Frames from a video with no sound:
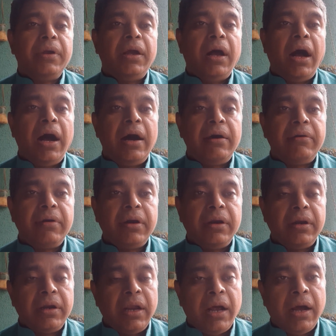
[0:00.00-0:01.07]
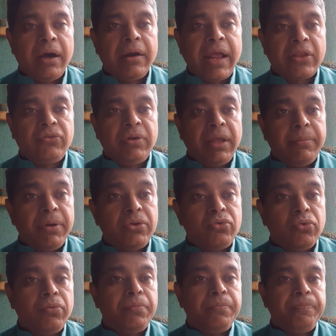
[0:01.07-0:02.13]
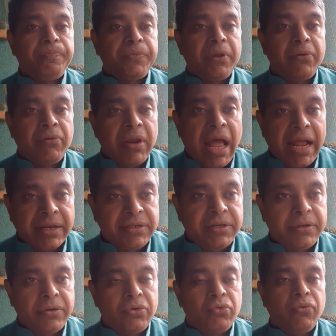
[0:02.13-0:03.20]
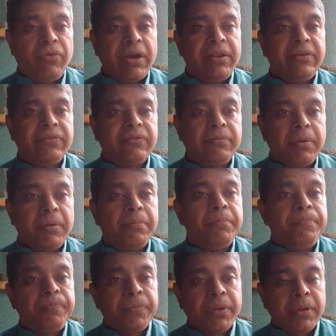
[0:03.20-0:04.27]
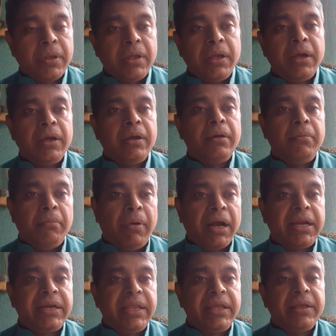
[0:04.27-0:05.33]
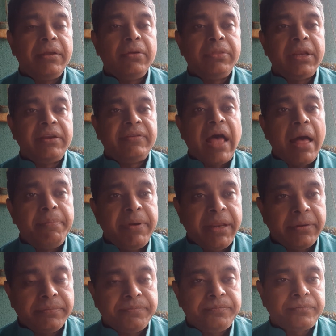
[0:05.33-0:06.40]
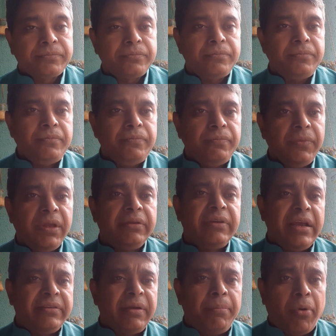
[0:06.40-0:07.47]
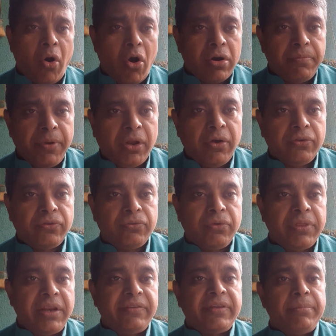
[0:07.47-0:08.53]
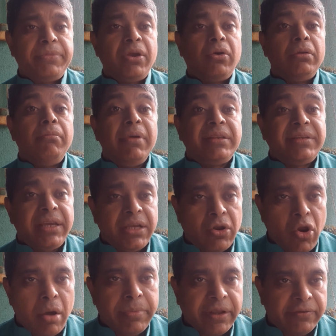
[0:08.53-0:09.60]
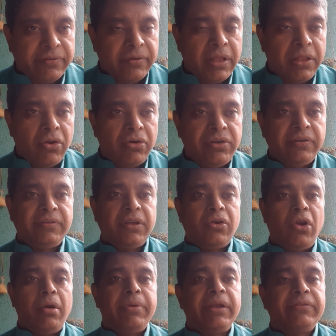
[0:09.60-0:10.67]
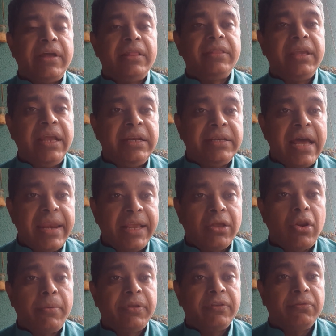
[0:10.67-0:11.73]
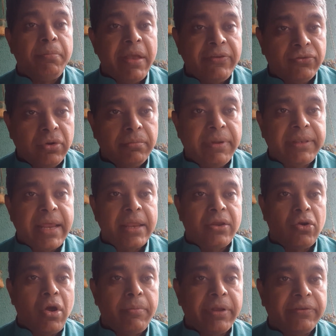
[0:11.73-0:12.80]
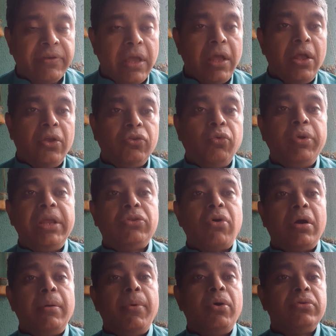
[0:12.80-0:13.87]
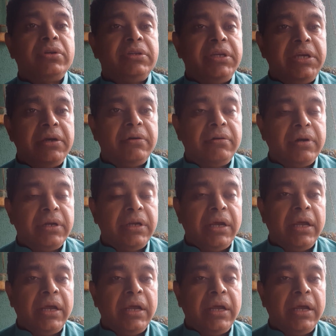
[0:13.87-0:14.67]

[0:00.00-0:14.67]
are actually able to react to various marketing that is happening. It's abroad, because there is something called meta economics, and not just economics, and the entire economics is based on meta economics. So we talk about here